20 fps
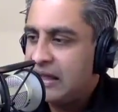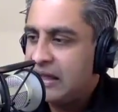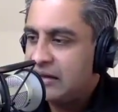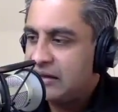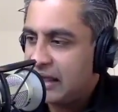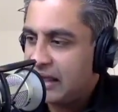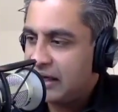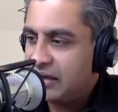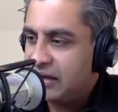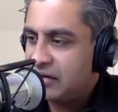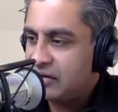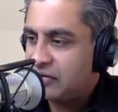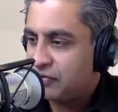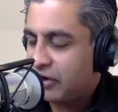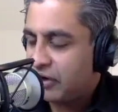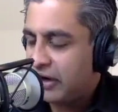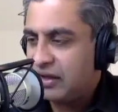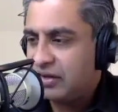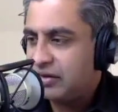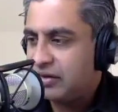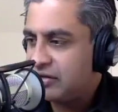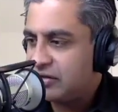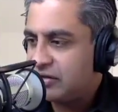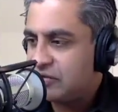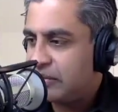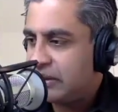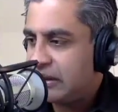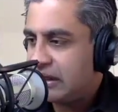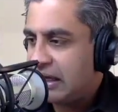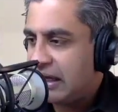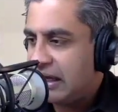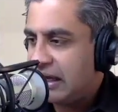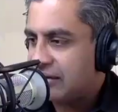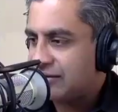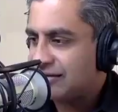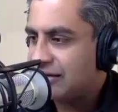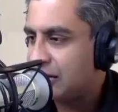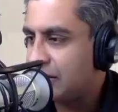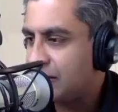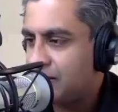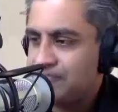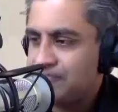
that is frankly just BS.